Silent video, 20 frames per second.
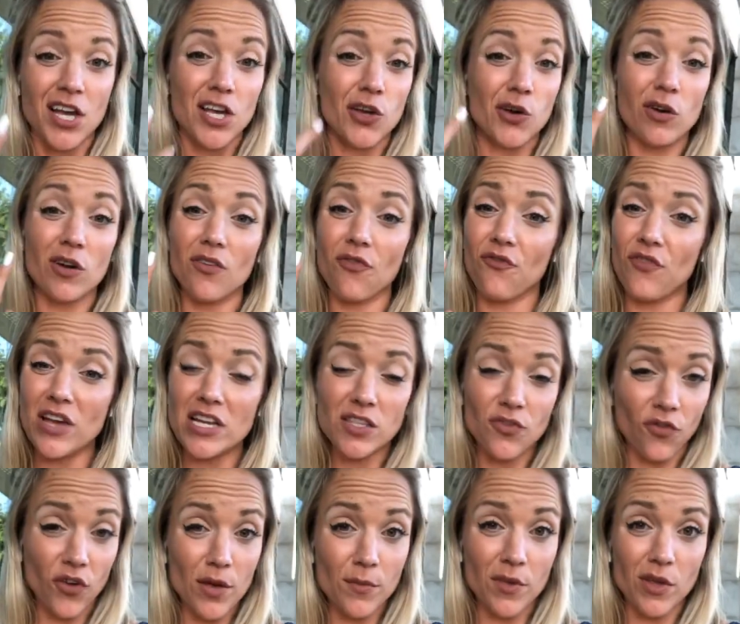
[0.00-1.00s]
You're going to face
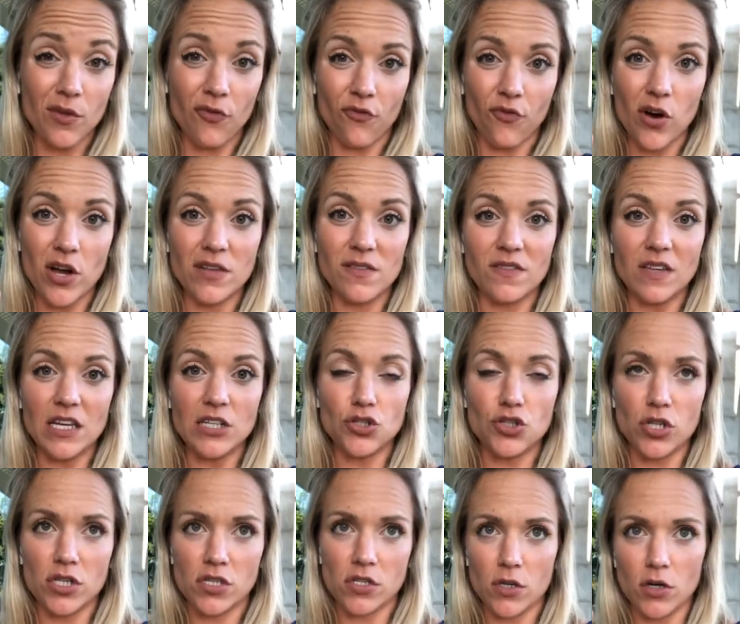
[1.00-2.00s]
family and friends that
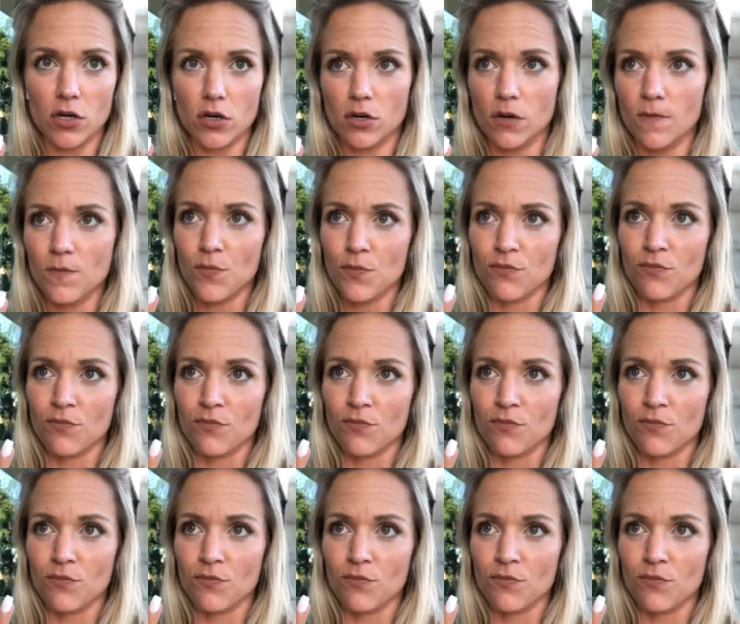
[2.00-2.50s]
just are